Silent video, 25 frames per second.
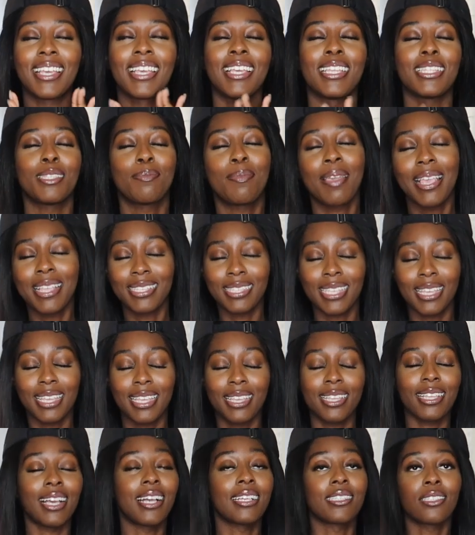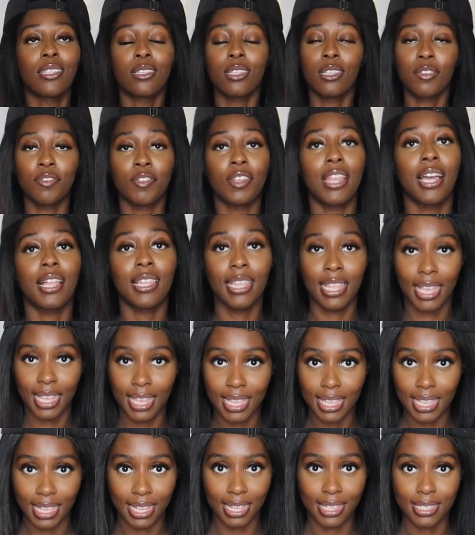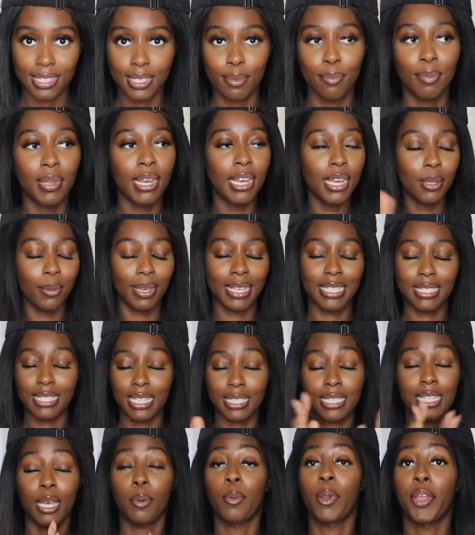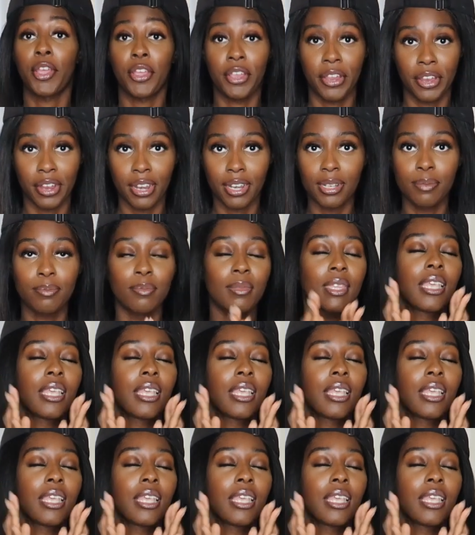It's amazing. I still live in LA, yes. But anyways, that's not why you're here.